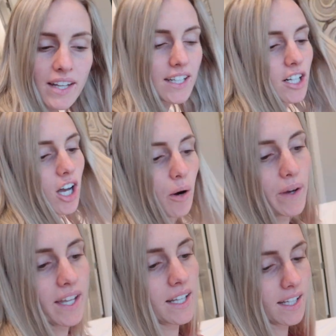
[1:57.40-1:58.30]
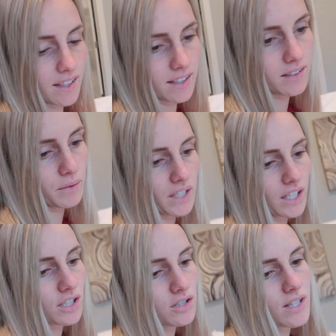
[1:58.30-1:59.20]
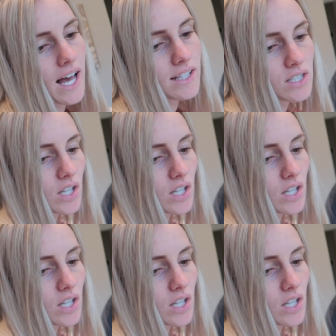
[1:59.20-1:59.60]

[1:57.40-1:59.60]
they need to go in and we need to do that.